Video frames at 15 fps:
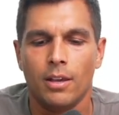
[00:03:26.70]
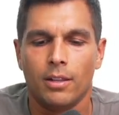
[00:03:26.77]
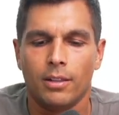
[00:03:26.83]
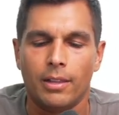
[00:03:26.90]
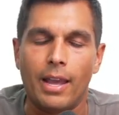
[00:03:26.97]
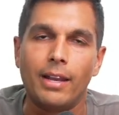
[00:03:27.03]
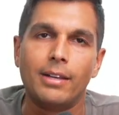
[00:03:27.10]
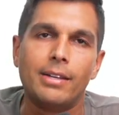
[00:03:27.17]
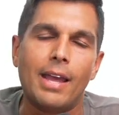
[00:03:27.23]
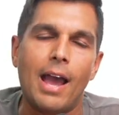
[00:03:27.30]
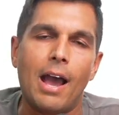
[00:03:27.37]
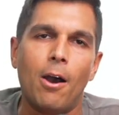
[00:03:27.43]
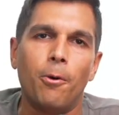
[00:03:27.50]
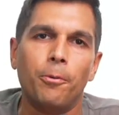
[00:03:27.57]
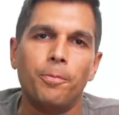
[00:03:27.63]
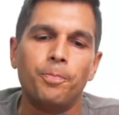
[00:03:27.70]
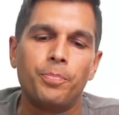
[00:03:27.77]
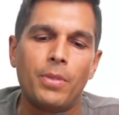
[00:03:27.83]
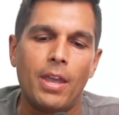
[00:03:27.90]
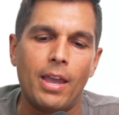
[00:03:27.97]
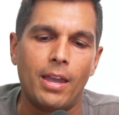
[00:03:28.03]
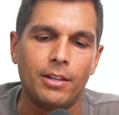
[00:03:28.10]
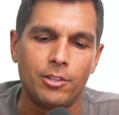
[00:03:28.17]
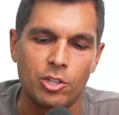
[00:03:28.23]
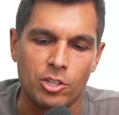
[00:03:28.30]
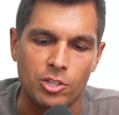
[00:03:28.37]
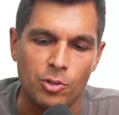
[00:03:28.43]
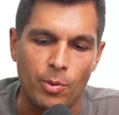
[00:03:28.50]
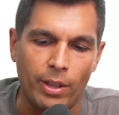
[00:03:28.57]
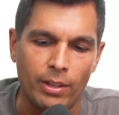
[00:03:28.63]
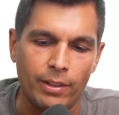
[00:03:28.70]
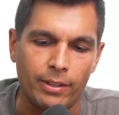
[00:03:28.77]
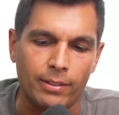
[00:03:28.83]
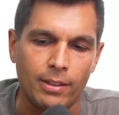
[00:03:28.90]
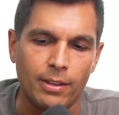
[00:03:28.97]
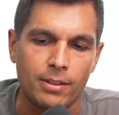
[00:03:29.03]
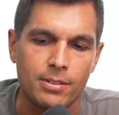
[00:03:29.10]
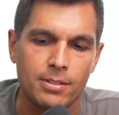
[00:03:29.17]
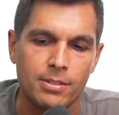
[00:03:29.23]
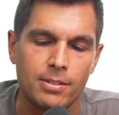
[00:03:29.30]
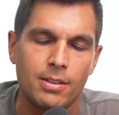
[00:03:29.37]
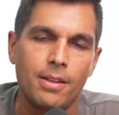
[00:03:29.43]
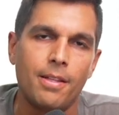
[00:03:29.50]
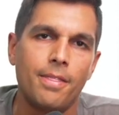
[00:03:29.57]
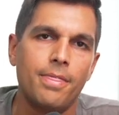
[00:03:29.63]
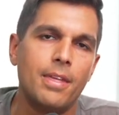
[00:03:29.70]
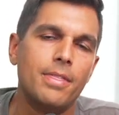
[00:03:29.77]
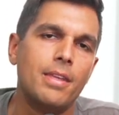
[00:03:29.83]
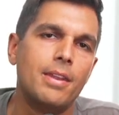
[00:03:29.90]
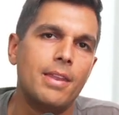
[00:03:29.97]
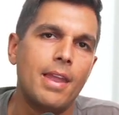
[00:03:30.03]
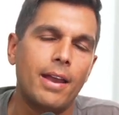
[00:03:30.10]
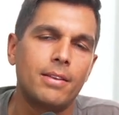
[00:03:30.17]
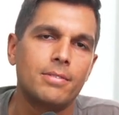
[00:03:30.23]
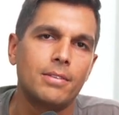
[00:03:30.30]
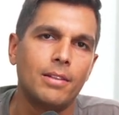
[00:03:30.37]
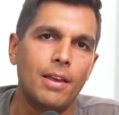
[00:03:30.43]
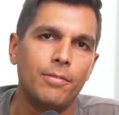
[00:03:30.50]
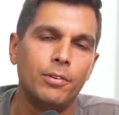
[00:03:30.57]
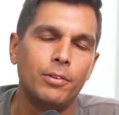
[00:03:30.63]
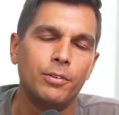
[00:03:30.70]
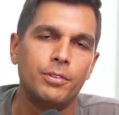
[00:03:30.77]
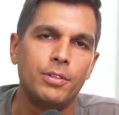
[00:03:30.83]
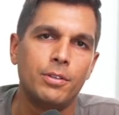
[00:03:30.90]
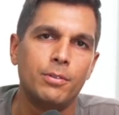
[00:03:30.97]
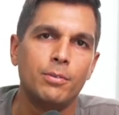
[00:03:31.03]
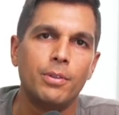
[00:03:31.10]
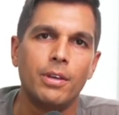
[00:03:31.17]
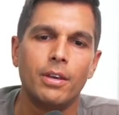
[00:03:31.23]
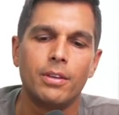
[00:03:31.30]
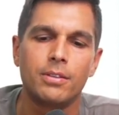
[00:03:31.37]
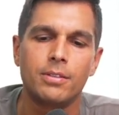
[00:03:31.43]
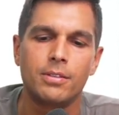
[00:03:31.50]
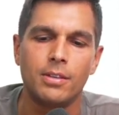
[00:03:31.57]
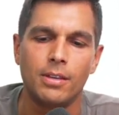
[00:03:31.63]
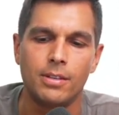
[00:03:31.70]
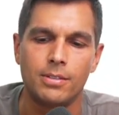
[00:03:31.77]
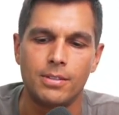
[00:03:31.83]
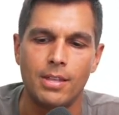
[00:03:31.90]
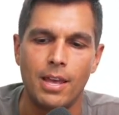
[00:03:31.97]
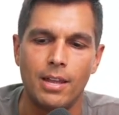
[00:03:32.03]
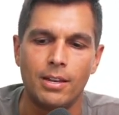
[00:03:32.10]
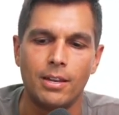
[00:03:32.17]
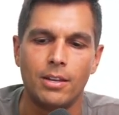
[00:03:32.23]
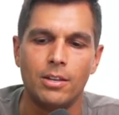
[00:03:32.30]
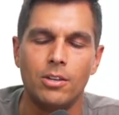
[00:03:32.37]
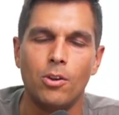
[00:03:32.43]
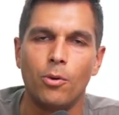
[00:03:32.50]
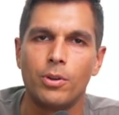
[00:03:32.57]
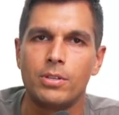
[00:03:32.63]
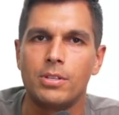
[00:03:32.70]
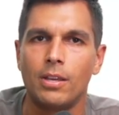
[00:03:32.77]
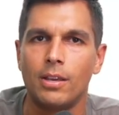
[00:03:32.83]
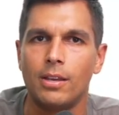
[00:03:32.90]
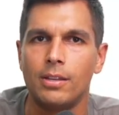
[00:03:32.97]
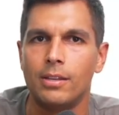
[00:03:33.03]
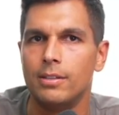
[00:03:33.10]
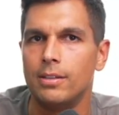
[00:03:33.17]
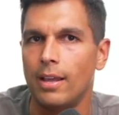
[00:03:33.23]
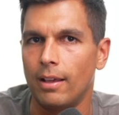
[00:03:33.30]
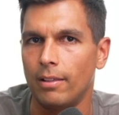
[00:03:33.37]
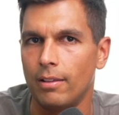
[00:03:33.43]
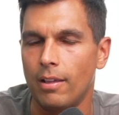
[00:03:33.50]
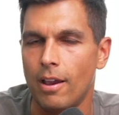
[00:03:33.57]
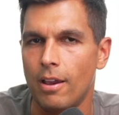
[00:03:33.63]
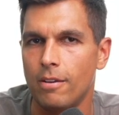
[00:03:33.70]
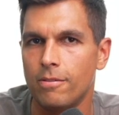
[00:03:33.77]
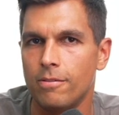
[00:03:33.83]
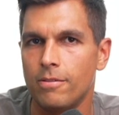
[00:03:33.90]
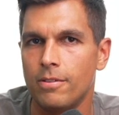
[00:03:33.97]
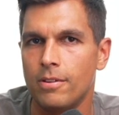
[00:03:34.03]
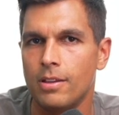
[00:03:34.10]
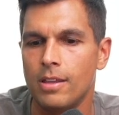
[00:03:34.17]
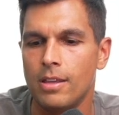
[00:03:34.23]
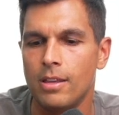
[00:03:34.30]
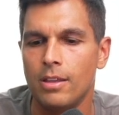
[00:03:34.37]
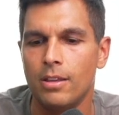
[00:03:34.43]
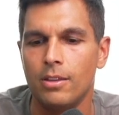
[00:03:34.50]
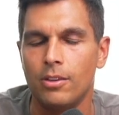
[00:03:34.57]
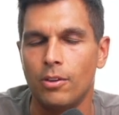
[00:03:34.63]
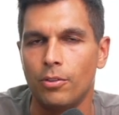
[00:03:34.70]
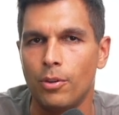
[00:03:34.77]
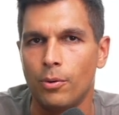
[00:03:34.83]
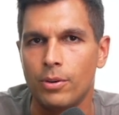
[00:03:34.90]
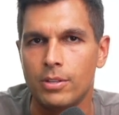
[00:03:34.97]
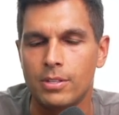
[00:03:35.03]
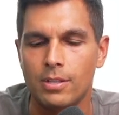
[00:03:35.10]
Laying down and just doing it like this. Then the next level to this is then noticing it in daily life. You'll notice